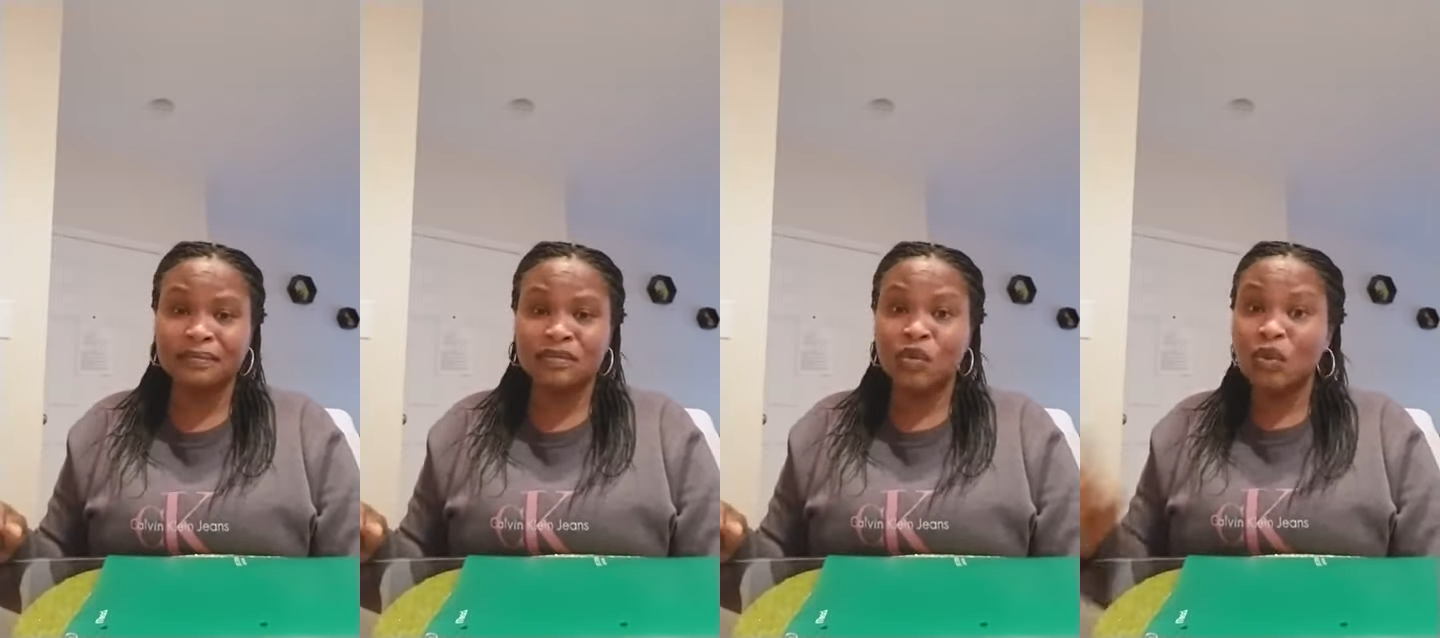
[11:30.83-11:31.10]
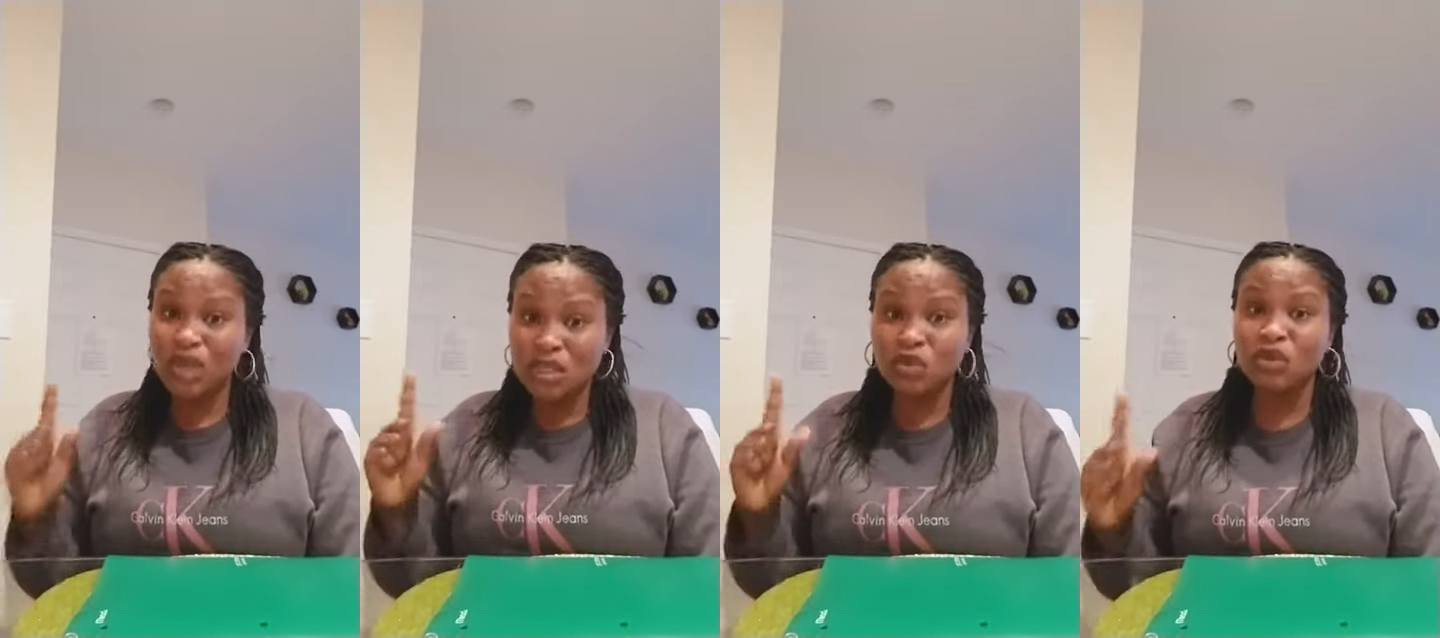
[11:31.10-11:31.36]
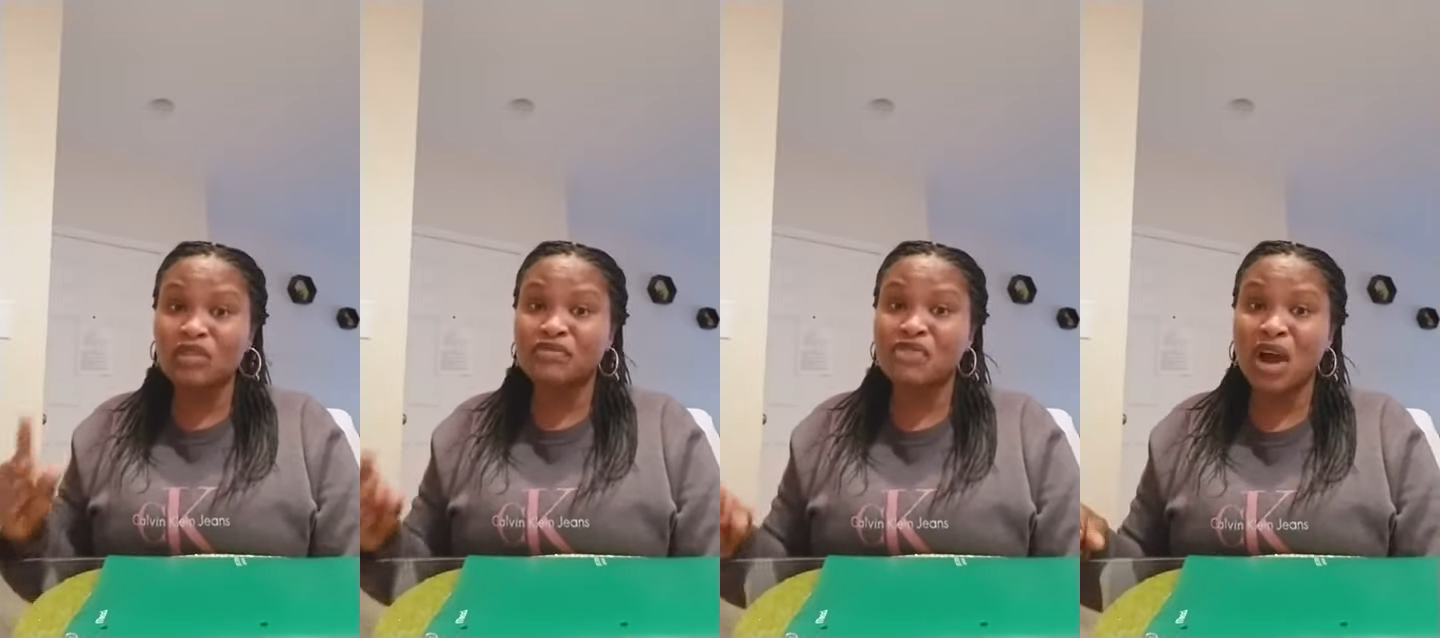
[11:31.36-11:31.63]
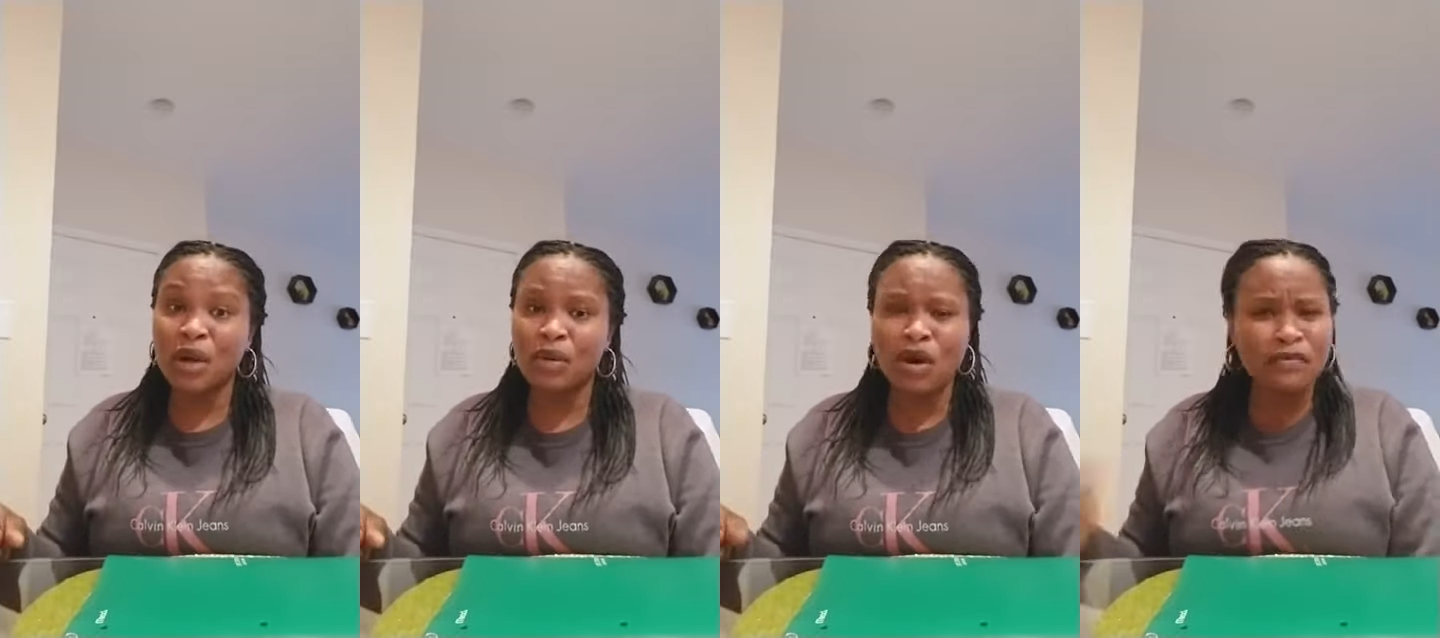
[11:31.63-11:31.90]
Within 24
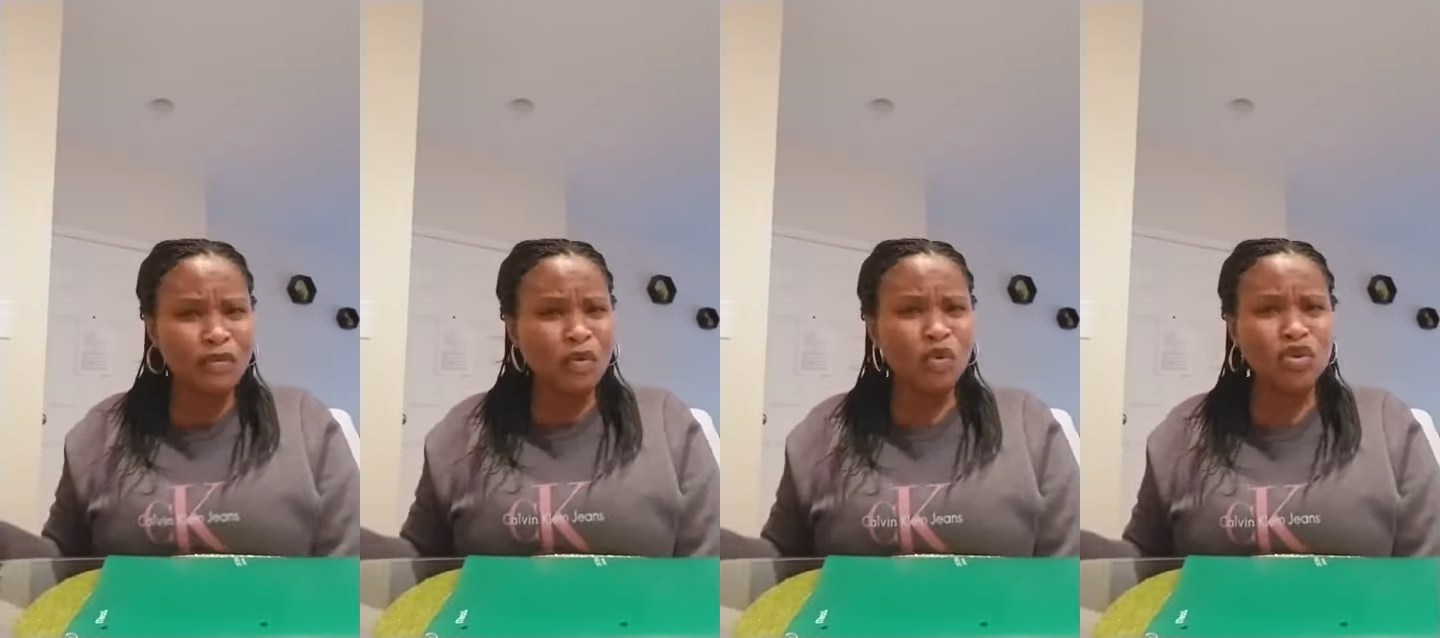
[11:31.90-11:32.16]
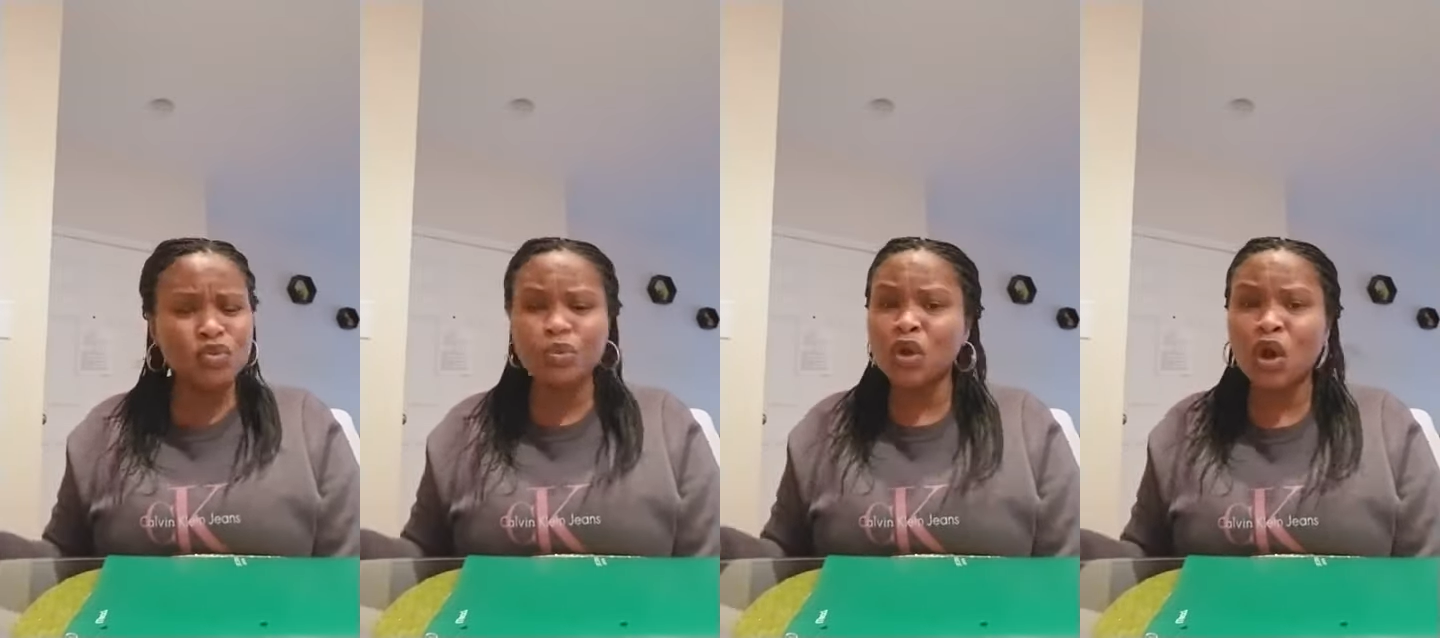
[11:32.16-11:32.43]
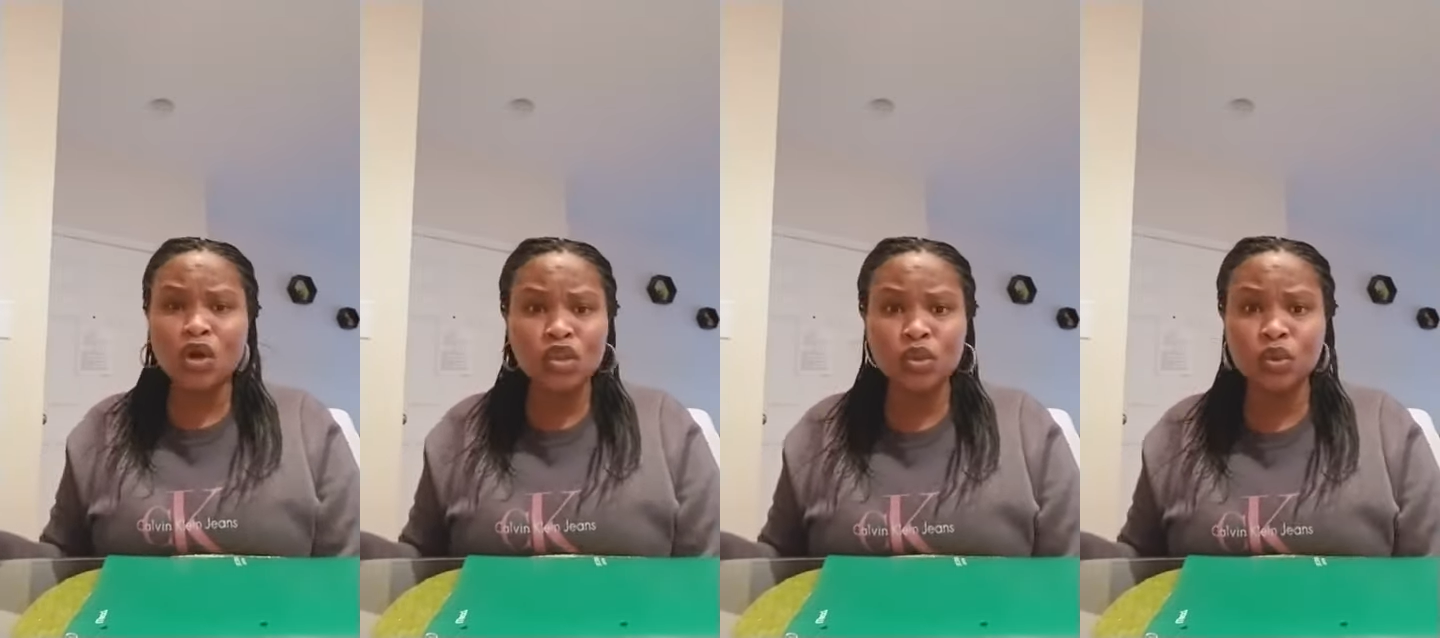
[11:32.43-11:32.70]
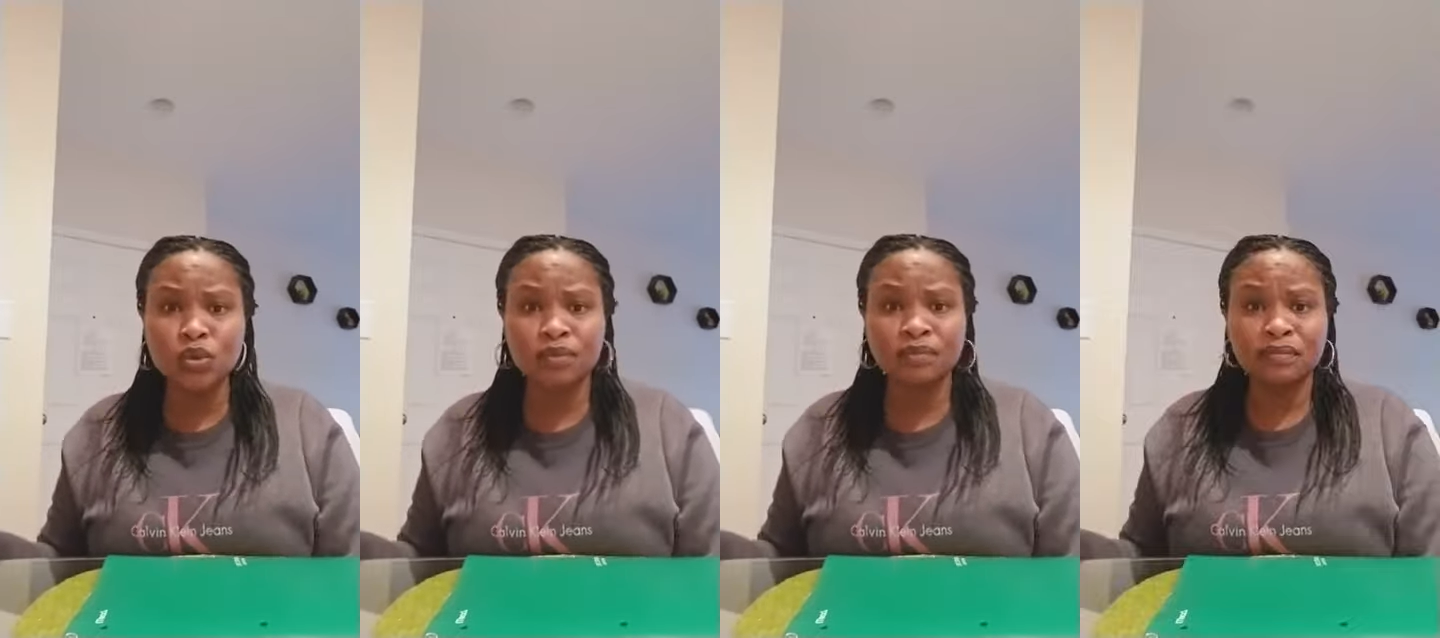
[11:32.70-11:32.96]
hours. Of course, we all
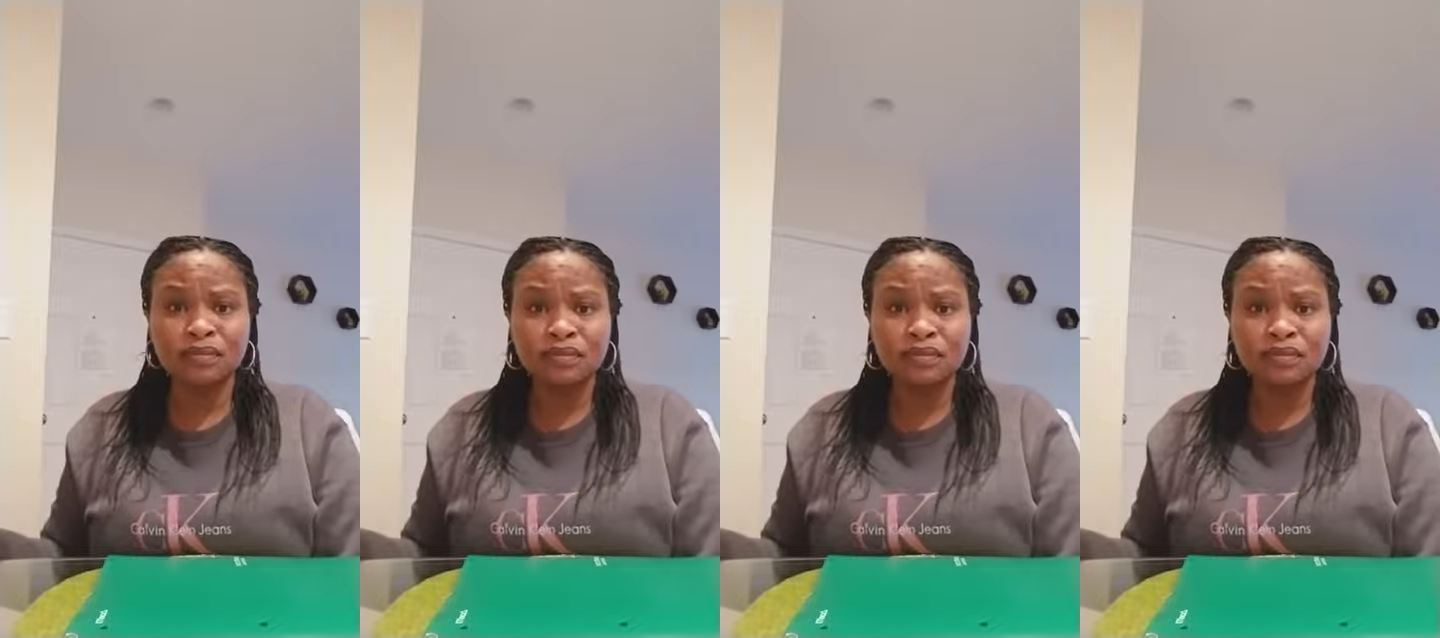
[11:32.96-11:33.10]
do.